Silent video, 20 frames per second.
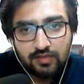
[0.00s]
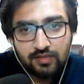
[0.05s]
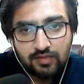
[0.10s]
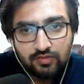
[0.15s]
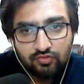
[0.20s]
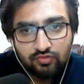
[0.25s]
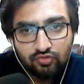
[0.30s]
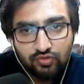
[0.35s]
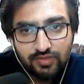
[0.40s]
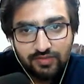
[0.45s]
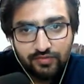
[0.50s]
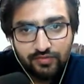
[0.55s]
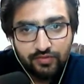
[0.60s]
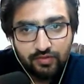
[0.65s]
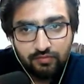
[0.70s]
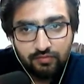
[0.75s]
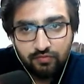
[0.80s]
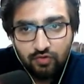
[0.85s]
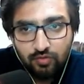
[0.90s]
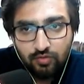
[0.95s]
So this is the
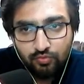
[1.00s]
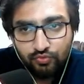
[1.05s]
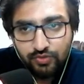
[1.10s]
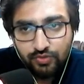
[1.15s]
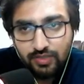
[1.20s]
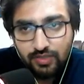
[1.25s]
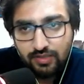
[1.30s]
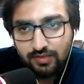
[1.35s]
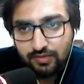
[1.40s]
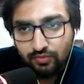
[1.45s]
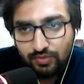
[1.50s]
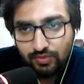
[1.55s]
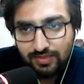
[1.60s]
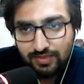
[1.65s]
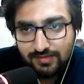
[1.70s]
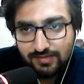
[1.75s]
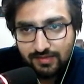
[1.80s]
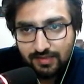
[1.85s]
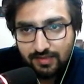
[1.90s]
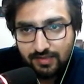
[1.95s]
formula you can
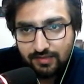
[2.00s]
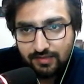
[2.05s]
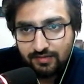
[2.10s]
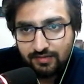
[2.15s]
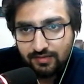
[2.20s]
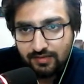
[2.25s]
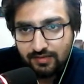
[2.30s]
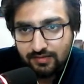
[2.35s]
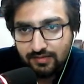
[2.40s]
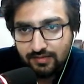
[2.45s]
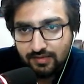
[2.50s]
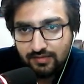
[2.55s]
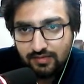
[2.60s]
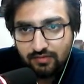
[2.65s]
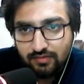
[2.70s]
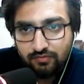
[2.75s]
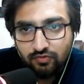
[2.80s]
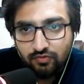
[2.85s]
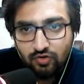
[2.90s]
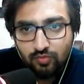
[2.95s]
see here. This is the
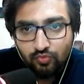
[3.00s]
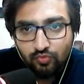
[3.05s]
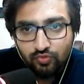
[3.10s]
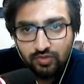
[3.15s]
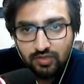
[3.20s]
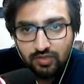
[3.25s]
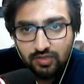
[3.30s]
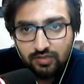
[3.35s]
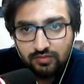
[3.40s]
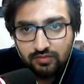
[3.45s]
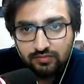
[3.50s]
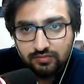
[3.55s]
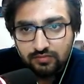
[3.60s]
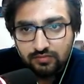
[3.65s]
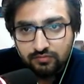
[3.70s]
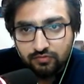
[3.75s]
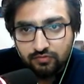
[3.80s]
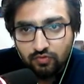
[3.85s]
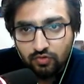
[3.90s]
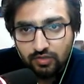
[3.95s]
formula
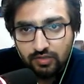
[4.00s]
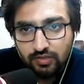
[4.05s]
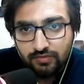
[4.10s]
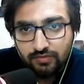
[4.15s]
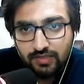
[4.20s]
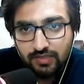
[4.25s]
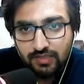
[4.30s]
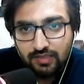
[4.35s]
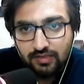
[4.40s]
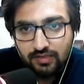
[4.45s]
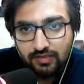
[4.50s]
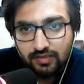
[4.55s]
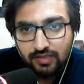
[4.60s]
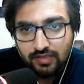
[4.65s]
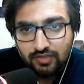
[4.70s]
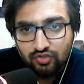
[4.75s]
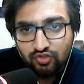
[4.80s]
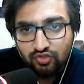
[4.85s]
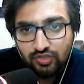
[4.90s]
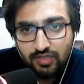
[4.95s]
for giving a
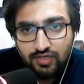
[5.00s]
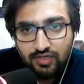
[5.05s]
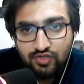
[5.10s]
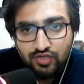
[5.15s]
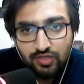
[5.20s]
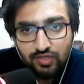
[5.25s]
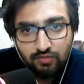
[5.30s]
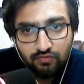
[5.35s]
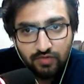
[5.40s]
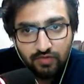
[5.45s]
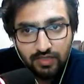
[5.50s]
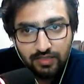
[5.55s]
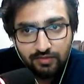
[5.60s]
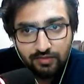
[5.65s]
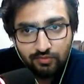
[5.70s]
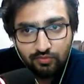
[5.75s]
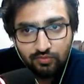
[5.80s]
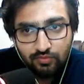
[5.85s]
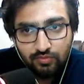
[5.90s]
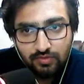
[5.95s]
change in
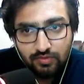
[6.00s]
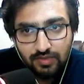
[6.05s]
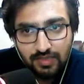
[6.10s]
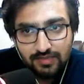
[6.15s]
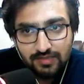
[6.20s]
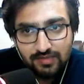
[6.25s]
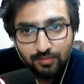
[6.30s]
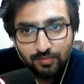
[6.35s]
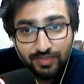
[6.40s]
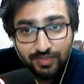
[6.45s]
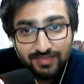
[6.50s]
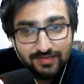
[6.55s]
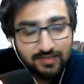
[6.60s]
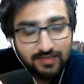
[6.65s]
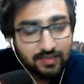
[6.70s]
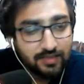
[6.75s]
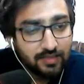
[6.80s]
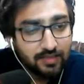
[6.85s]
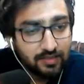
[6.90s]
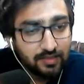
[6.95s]
value as a
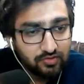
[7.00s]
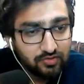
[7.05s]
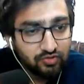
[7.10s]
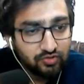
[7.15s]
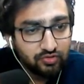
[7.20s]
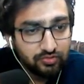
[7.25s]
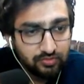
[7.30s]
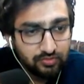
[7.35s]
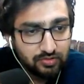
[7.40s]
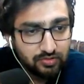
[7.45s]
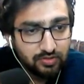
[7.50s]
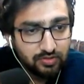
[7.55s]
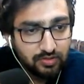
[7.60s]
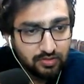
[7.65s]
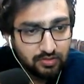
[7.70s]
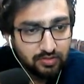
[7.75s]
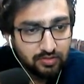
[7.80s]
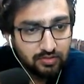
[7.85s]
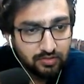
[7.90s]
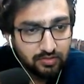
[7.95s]
percentage.
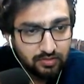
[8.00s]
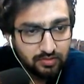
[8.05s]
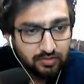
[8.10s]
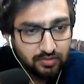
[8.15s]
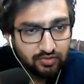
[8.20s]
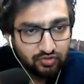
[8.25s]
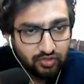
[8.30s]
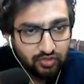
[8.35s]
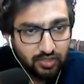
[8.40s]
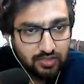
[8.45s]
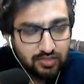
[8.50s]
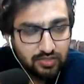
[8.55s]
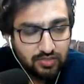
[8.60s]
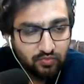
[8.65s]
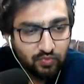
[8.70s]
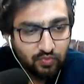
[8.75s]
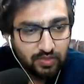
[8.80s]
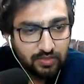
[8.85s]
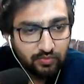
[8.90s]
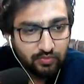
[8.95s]
Change in
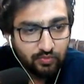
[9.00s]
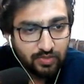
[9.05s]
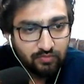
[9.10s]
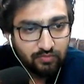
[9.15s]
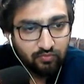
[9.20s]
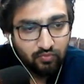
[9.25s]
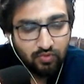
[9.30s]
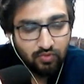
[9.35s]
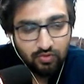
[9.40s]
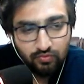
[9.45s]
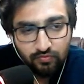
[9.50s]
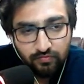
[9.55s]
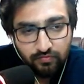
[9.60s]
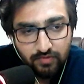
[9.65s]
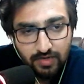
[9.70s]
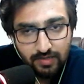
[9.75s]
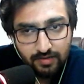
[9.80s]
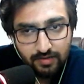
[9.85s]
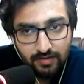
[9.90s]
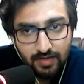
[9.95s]
value, and we want to
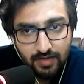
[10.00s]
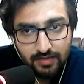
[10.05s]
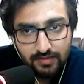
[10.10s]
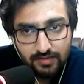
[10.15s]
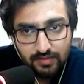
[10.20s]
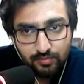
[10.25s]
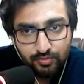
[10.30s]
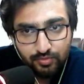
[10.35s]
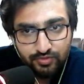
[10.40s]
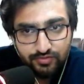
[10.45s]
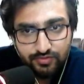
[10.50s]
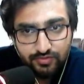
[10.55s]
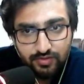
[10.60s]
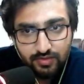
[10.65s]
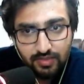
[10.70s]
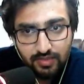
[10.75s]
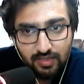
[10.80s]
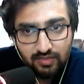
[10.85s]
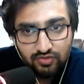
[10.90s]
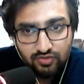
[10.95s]
find that in
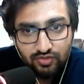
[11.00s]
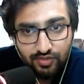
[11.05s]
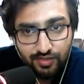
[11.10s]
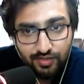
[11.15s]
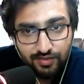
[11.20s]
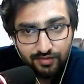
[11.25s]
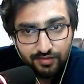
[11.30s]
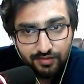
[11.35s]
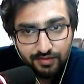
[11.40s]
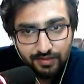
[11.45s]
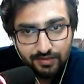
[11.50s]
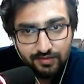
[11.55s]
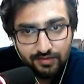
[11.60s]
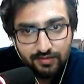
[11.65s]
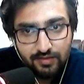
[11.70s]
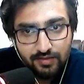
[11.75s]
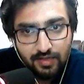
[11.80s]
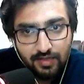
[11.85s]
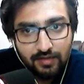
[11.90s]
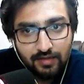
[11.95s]
percentage. Learn it
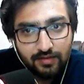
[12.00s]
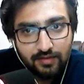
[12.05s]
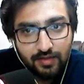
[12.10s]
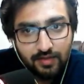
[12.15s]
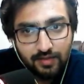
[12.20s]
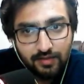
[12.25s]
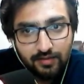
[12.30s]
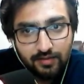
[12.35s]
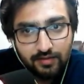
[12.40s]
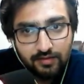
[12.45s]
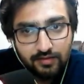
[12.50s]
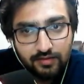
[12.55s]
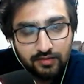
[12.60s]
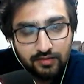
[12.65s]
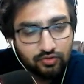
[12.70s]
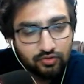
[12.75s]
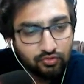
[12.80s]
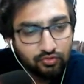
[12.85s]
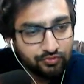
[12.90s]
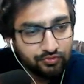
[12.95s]
and then
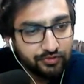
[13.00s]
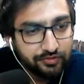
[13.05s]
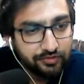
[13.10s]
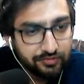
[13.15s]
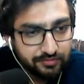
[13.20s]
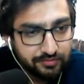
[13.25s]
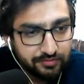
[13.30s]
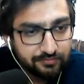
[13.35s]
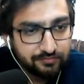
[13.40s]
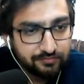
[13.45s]
use it,